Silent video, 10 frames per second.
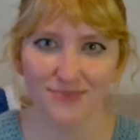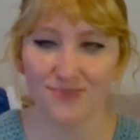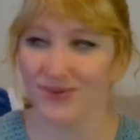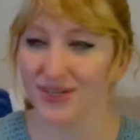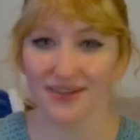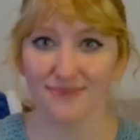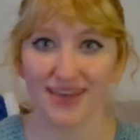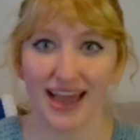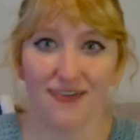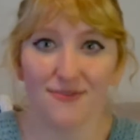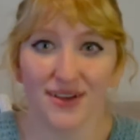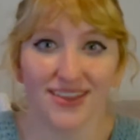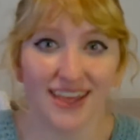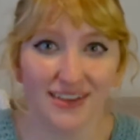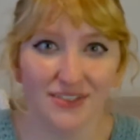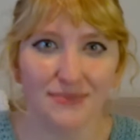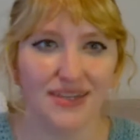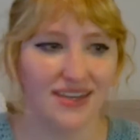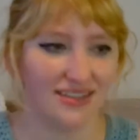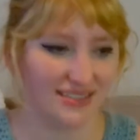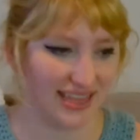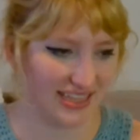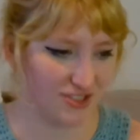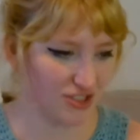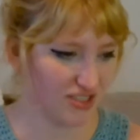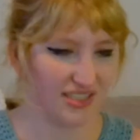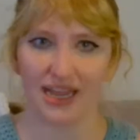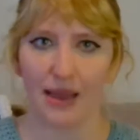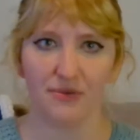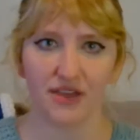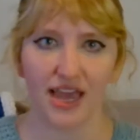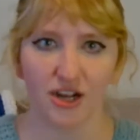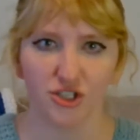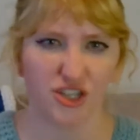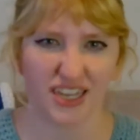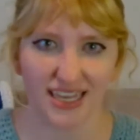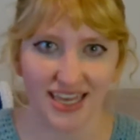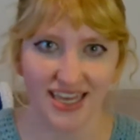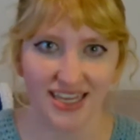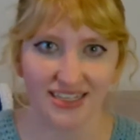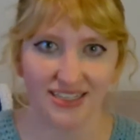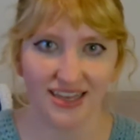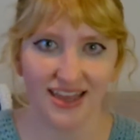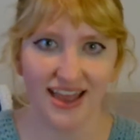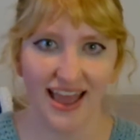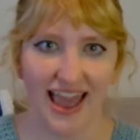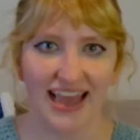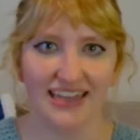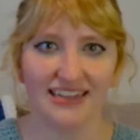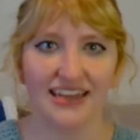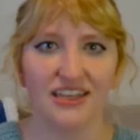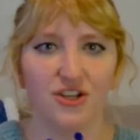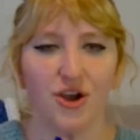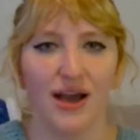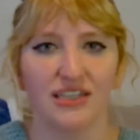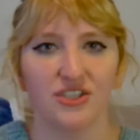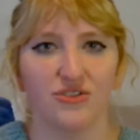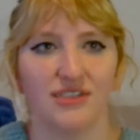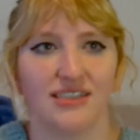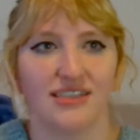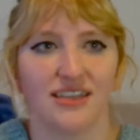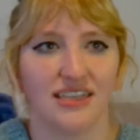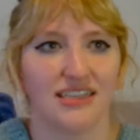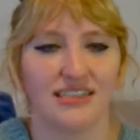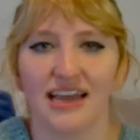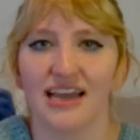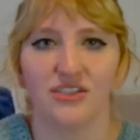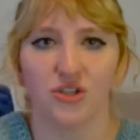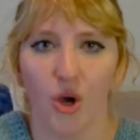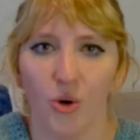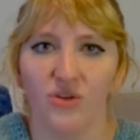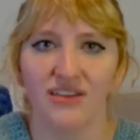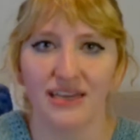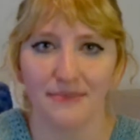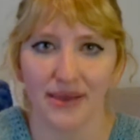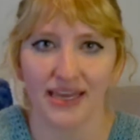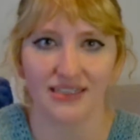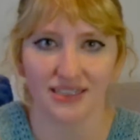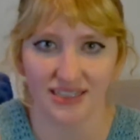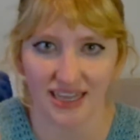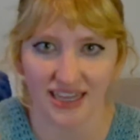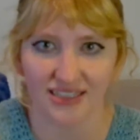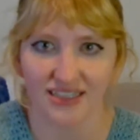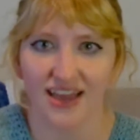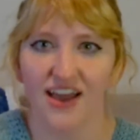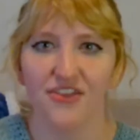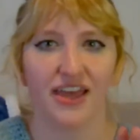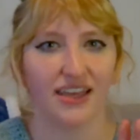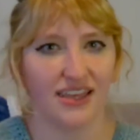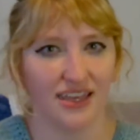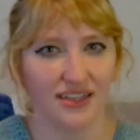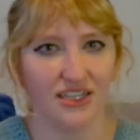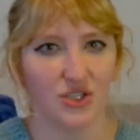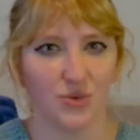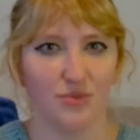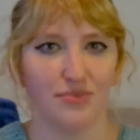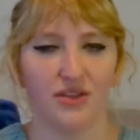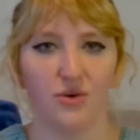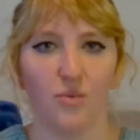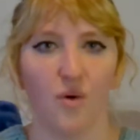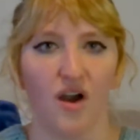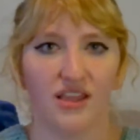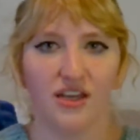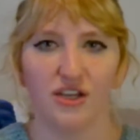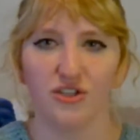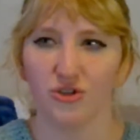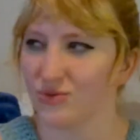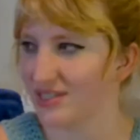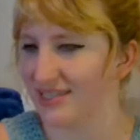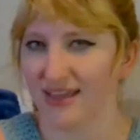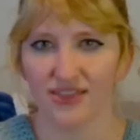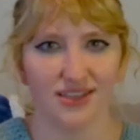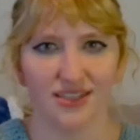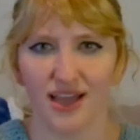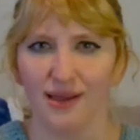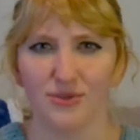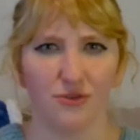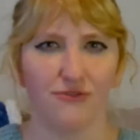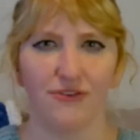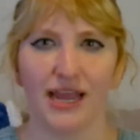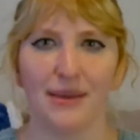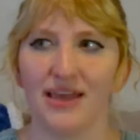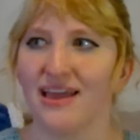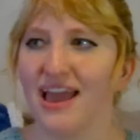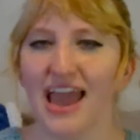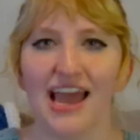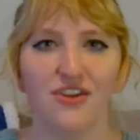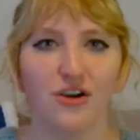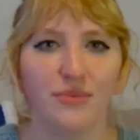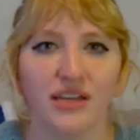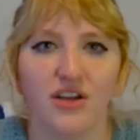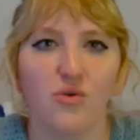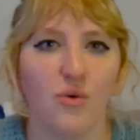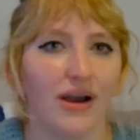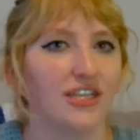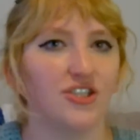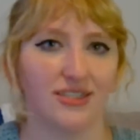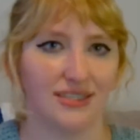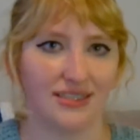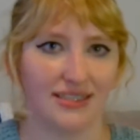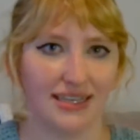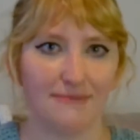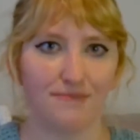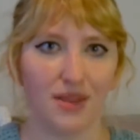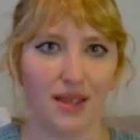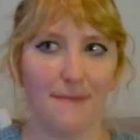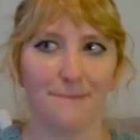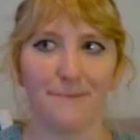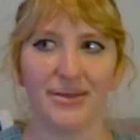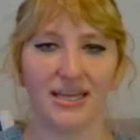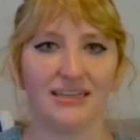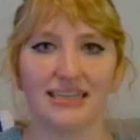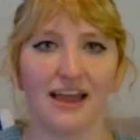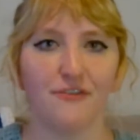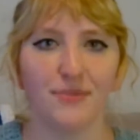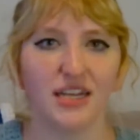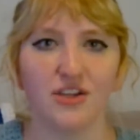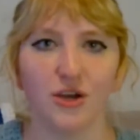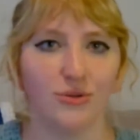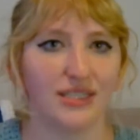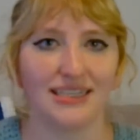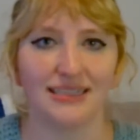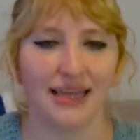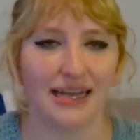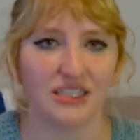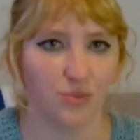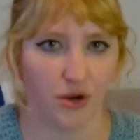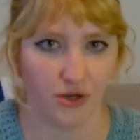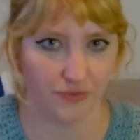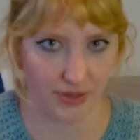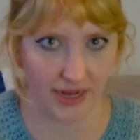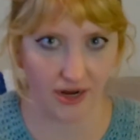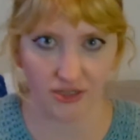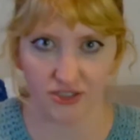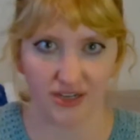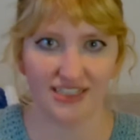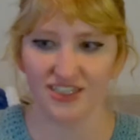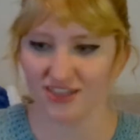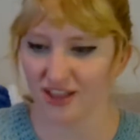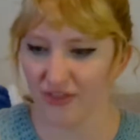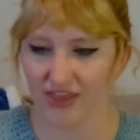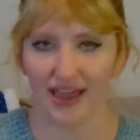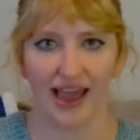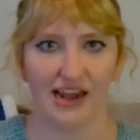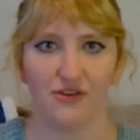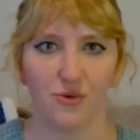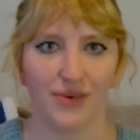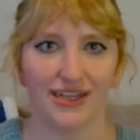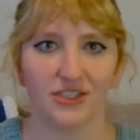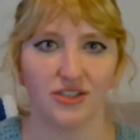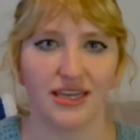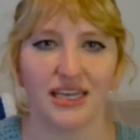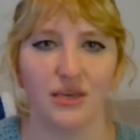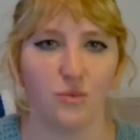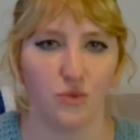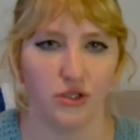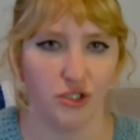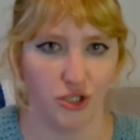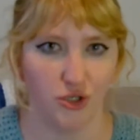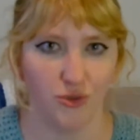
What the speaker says: But everybody loves it because that's just the type of character he is. And, you know, as soon as it does it, it's like, it totally makes sense that Gillies would be the one to set this up, to frame it, and nobody questions it because everybody knows he's that smart of a character. It's nothing out of the range that he would do.